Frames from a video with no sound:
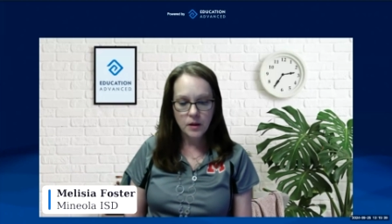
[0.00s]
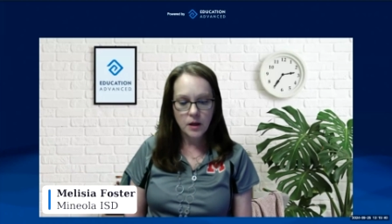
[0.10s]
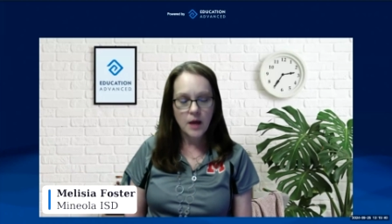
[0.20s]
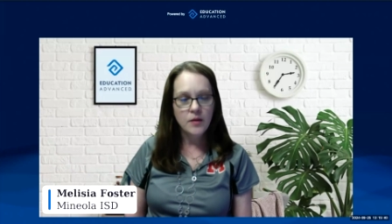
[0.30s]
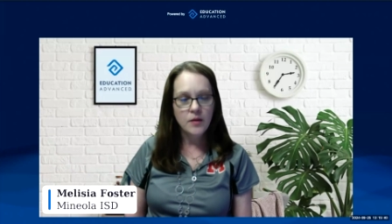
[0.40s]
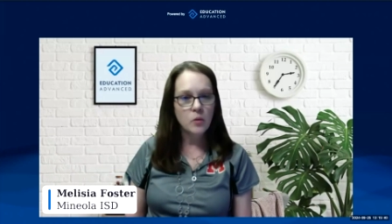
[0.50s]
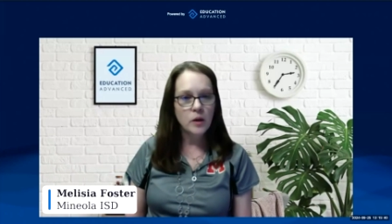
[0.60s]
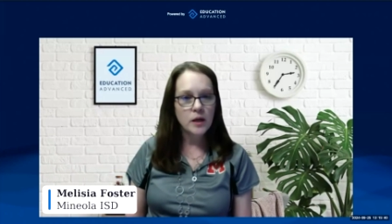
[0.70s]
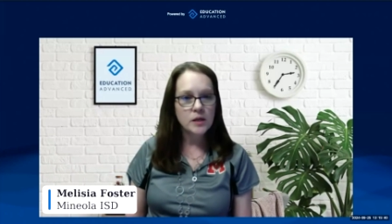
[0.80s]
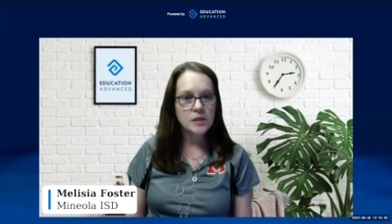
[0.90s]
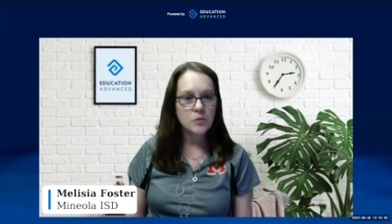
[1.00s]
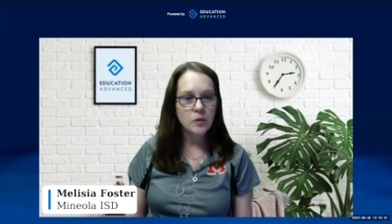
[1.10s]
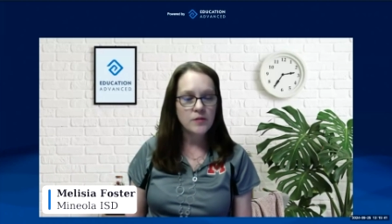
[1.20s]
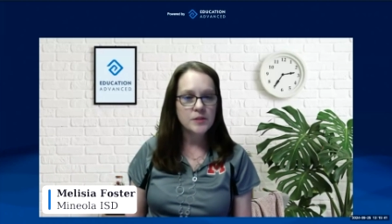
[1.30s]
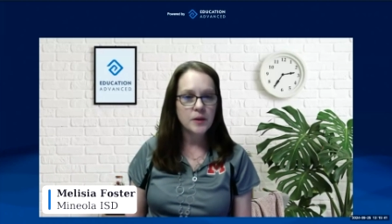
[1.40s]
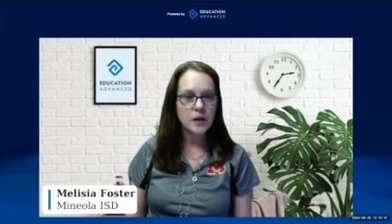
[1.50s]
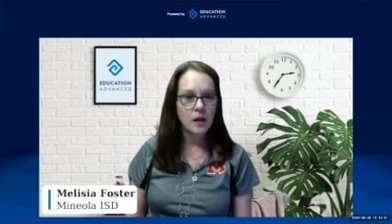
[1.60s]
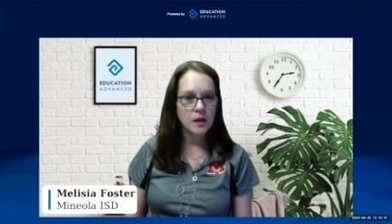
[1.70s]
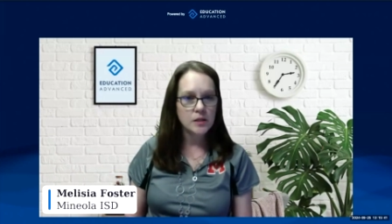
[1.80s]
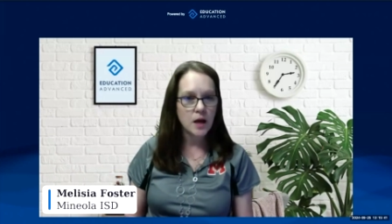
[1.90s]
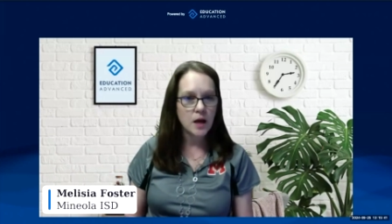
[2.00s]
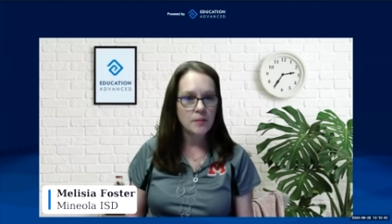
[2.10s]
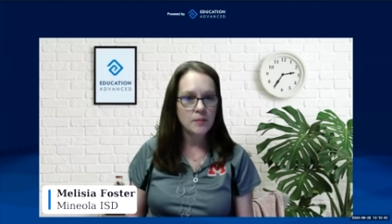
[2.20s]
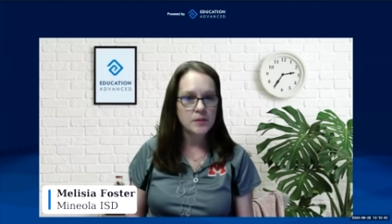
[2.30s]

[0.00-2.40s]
and then we we've spent a lot of time